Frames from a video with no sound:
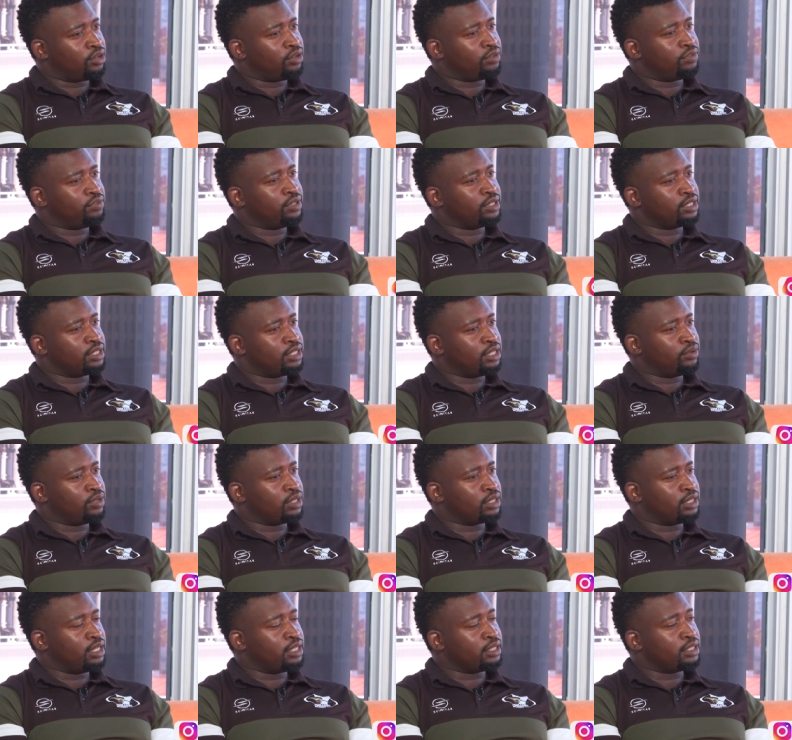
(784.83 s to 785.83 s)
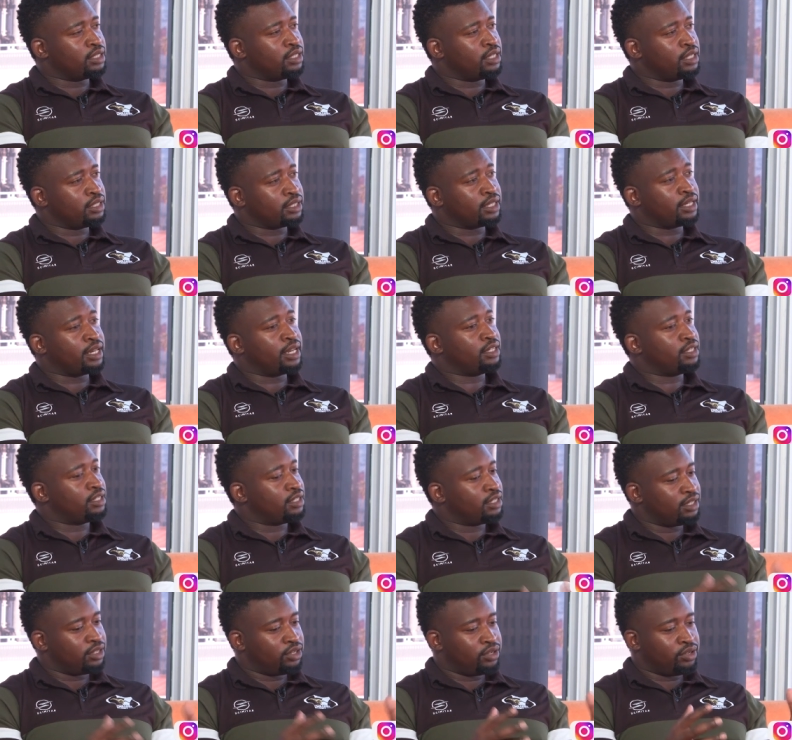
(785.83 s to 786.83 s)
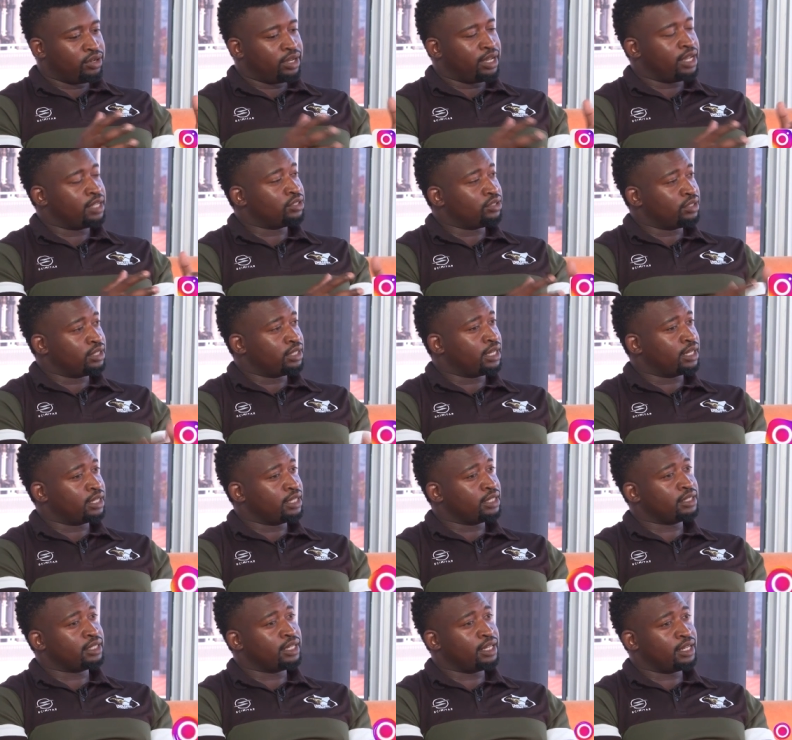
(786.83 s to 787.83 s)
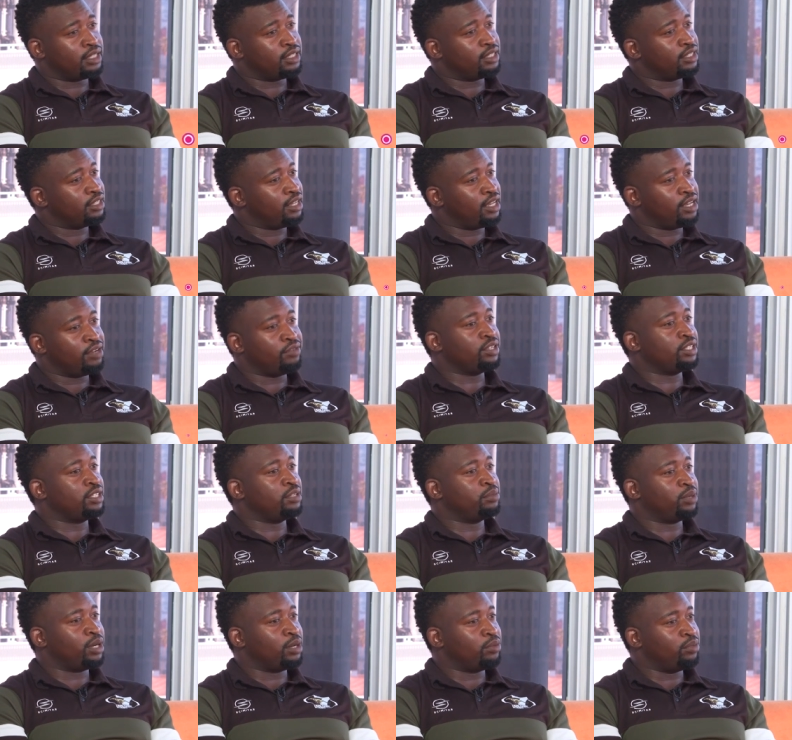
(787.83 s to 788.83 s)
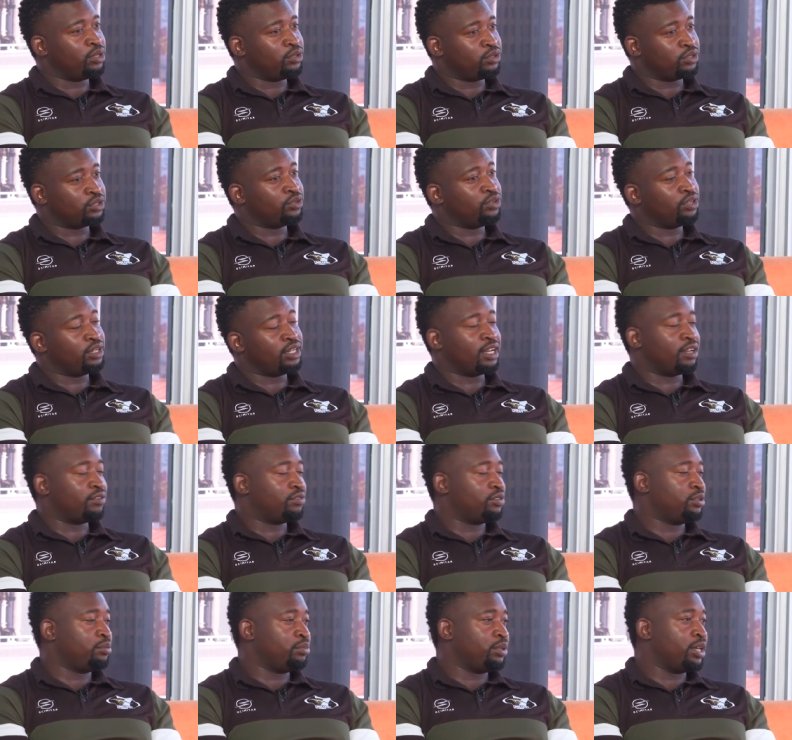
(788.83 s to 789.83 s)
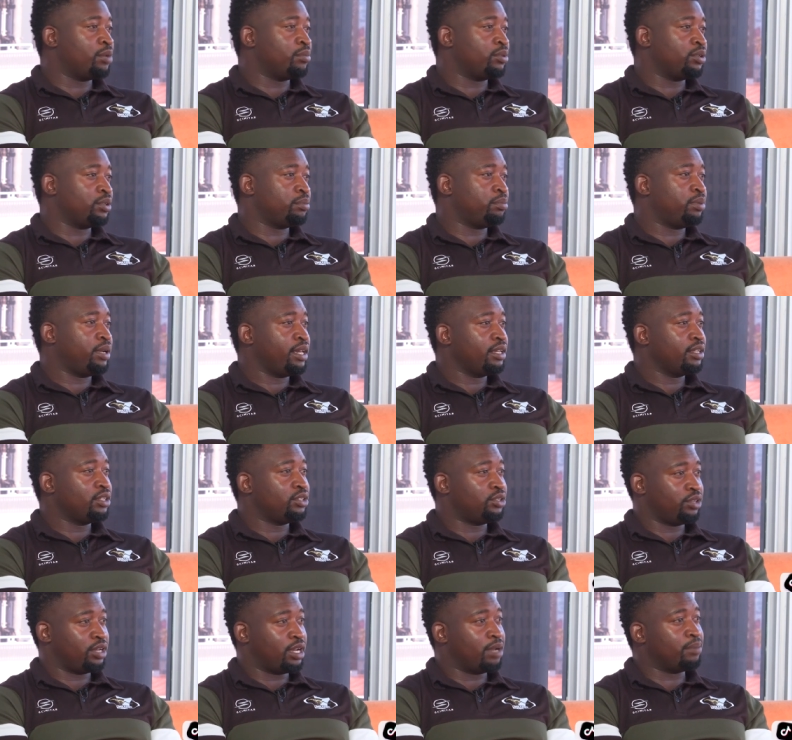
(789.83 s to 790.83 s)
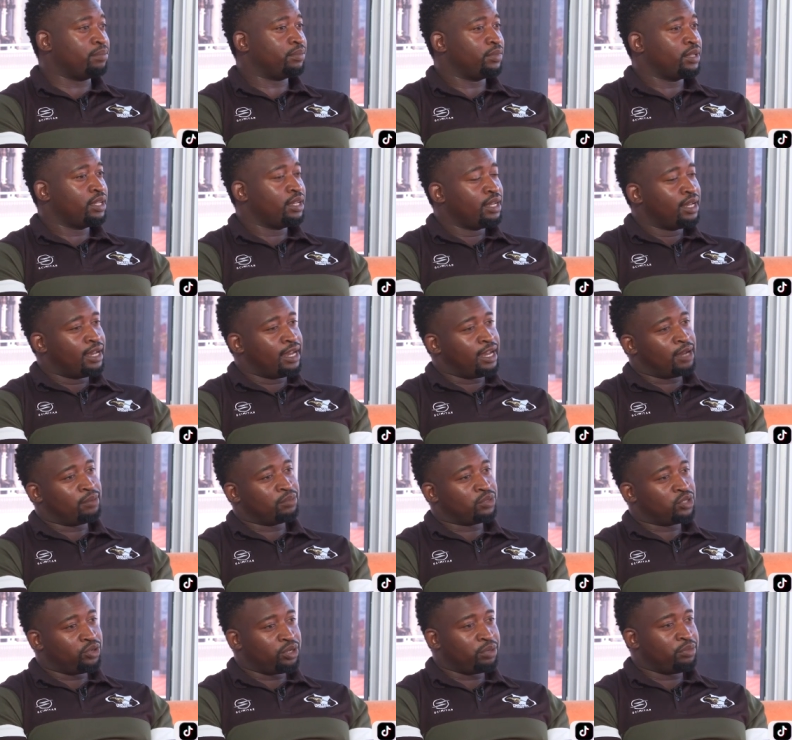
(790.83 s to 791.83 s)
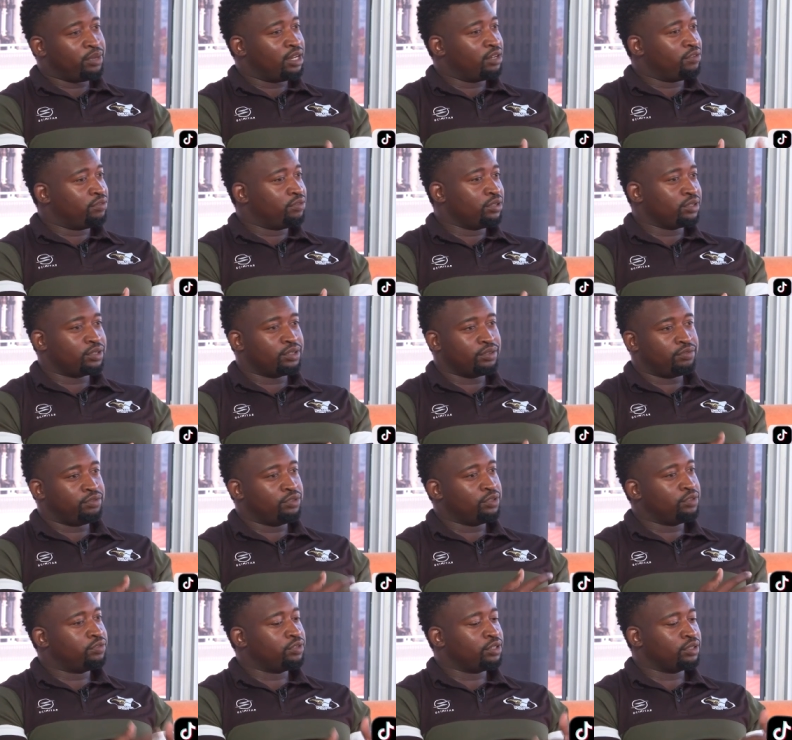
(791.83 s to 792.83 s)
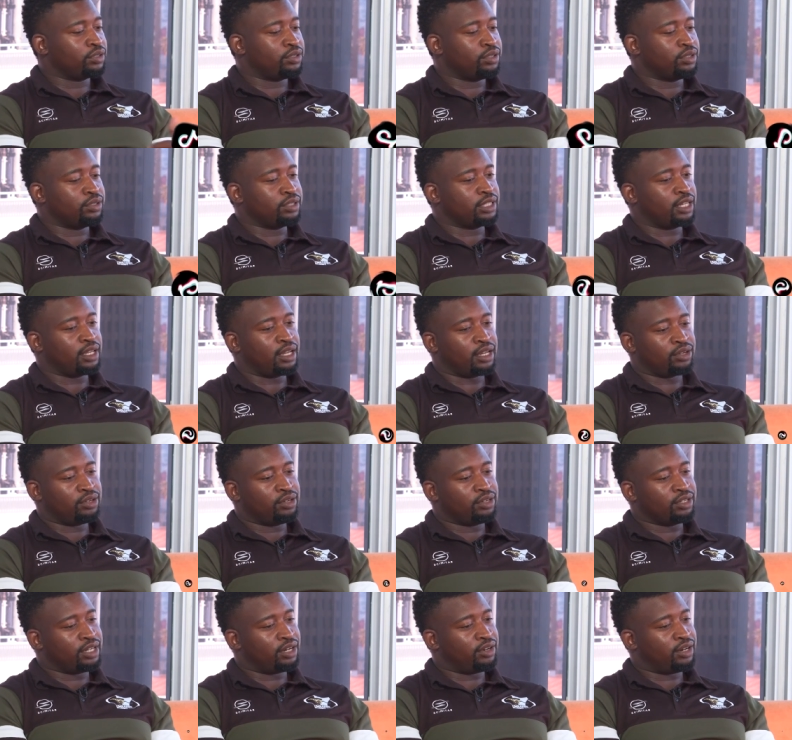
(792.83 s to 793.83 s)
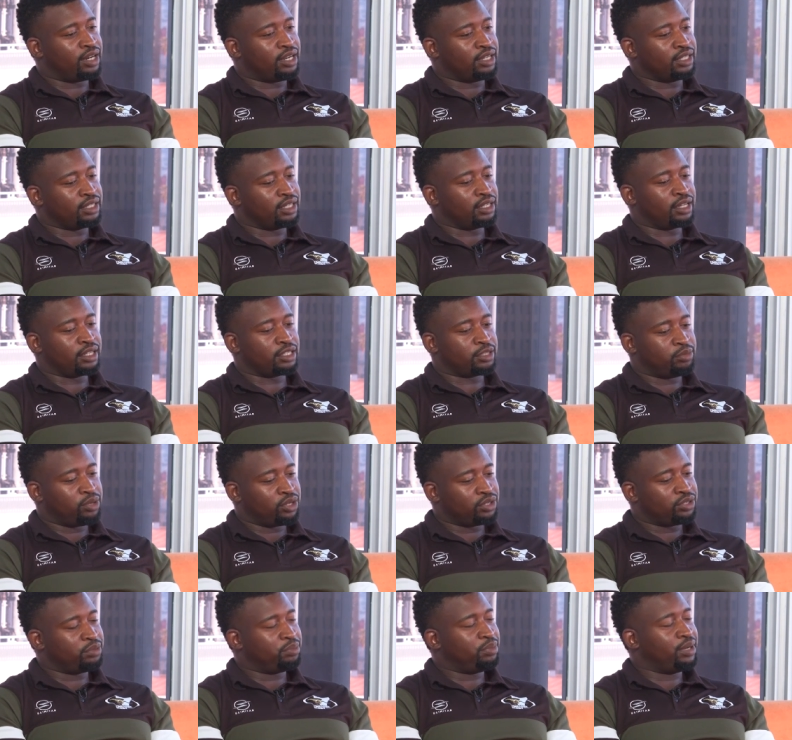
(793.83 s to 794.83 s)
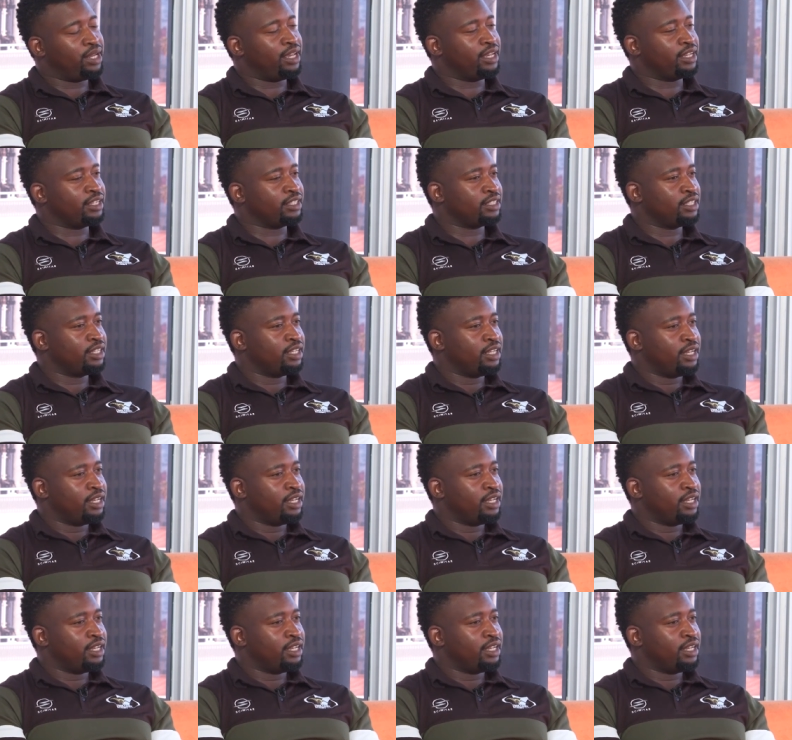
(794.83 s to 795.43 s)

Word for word: our first thing was let's let's get all hands on deck. Let's get every Zimbabwean was good enough to be able to play to come. Um, so we made a phone, full phone calls. I, I called around. I, I, spoke to players.